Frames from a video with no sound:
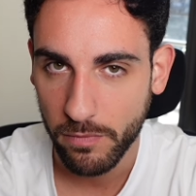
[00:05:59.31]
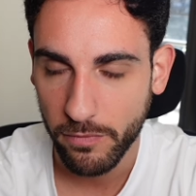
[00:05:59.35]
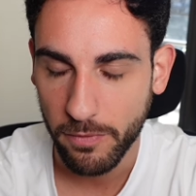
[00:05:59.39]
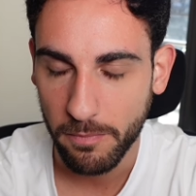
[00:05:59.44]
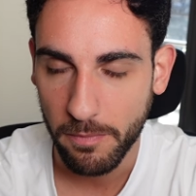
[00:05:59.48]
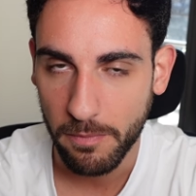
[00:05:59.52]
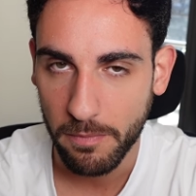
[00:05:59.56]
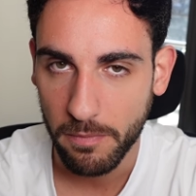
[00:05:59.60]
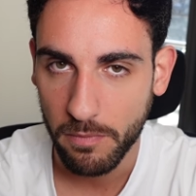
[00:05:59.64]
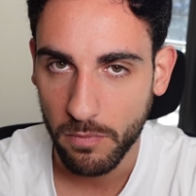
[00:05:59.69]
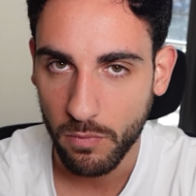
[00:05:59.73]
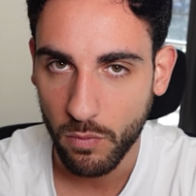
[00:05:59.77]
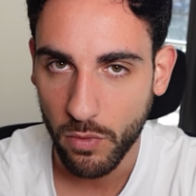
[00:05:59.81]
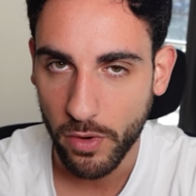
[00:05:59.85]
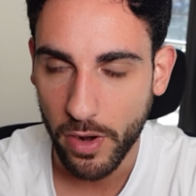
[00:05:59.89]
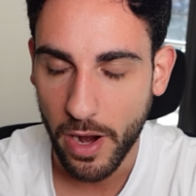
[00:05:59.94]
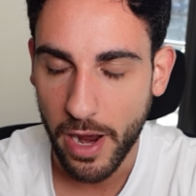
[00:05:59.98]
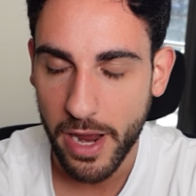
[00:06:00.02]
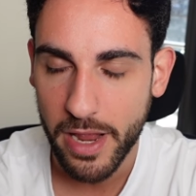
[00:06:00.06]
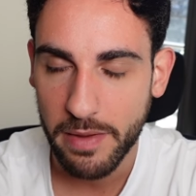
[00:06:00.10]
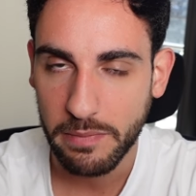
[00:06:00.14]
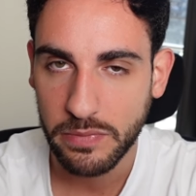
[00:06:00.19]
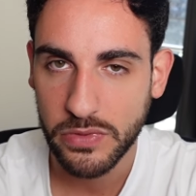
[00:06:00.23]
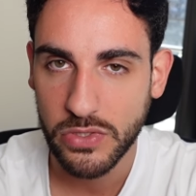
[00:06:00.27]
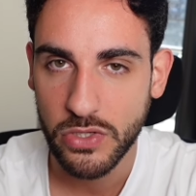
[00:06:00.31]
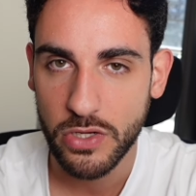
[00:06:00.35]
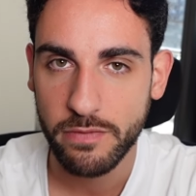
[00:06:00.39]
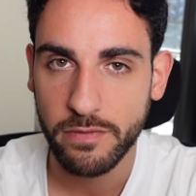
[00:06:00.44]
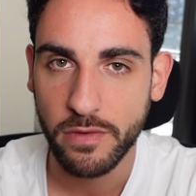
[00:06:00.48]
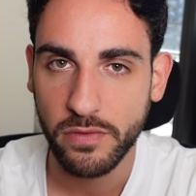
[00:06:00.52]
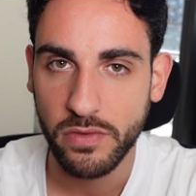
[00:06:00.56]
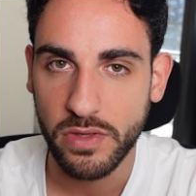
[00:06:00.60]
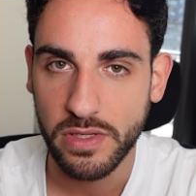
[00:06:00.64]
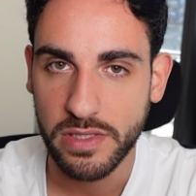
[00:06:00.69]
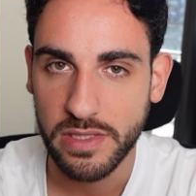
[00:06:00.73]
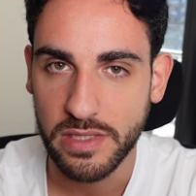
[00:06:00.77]
from what I
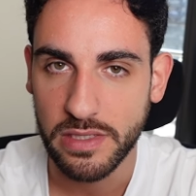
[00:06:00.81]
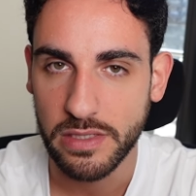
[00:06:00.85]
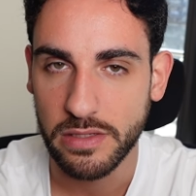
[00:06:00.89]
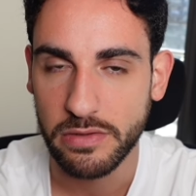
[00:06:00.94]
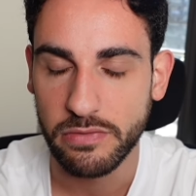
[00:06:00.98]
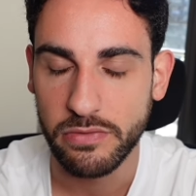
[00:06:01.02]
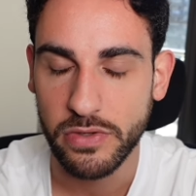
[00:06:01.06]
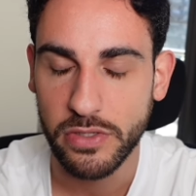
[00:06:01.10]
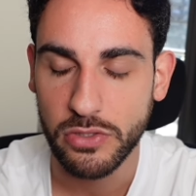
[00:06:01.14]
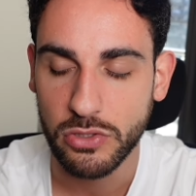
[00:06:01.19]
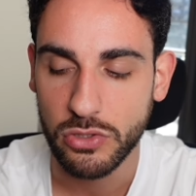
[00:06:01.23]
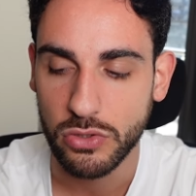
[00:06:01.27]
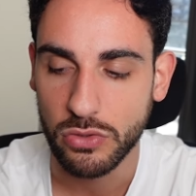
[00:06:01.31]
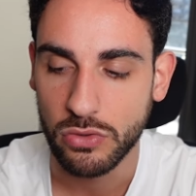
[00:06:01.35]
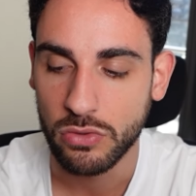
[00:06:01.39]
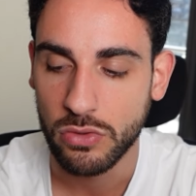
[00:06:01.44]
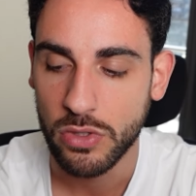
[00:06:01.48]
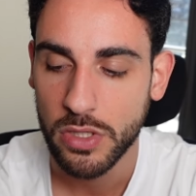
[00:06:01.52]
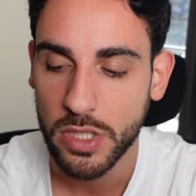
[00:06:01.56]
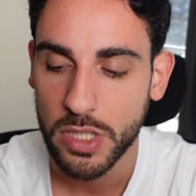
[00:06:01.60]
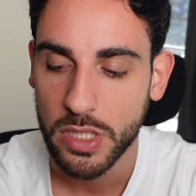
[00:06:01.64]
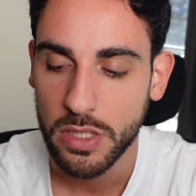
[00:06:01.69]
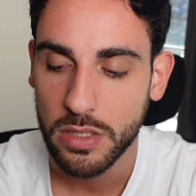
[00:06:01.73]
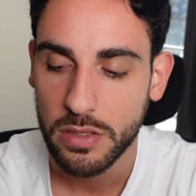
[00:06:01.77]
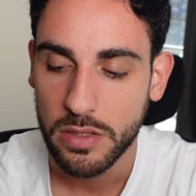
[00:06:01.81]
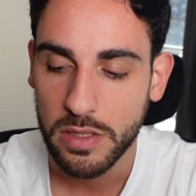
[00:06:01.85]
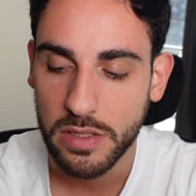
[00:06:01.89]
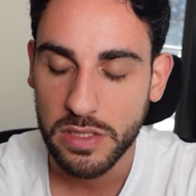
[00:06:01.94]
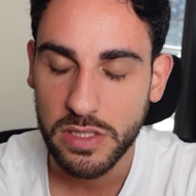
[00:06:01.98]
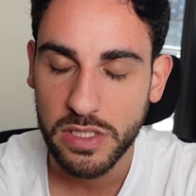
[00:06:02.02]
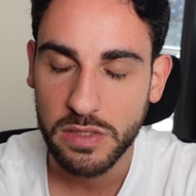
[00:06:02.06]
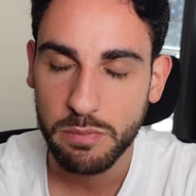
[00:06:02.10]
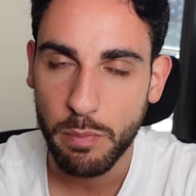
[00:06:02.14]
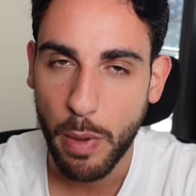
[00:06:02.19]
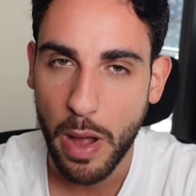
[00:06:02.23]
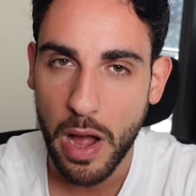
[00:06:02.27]
observed of this individual, this
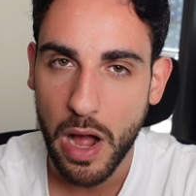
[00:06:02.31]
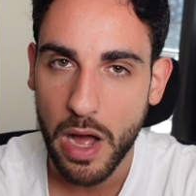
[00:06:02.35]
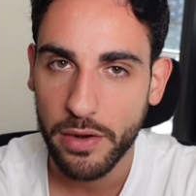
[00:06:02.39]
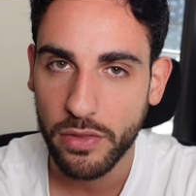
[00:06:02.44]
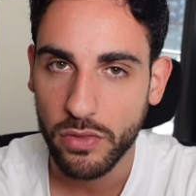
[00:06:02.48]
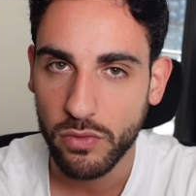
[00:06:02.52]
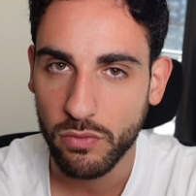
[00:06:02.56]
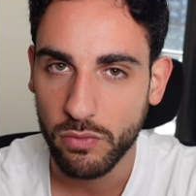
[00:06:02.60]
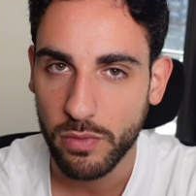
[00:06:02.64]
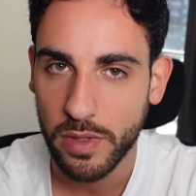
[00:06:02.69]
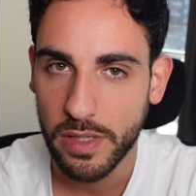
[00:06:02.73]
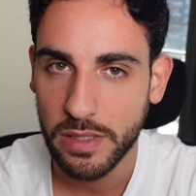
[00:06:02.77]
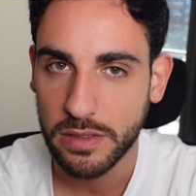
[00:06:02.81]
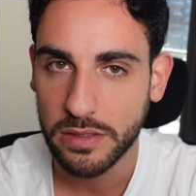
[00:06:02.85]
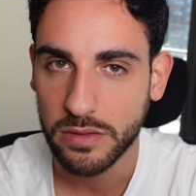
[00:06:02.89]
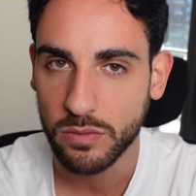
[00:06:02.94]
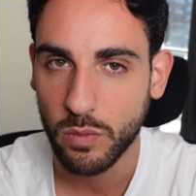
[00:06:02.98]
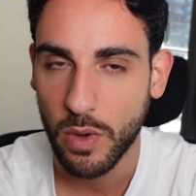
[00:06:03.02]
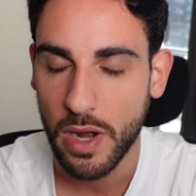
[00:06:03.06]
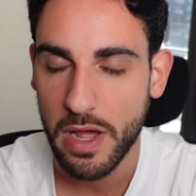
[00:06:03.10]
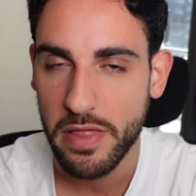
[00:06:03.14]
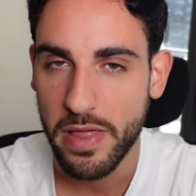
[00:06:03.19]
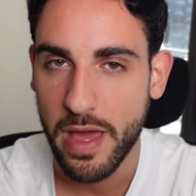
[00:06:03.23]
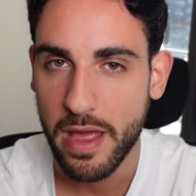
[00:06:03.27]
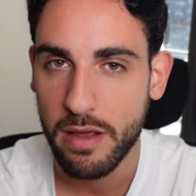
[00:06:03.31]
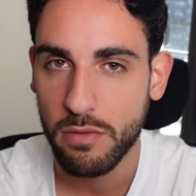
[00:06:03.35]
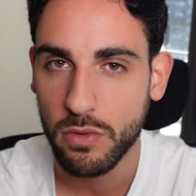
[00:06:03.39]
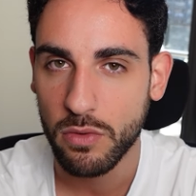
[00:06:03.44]
is part of the reason why they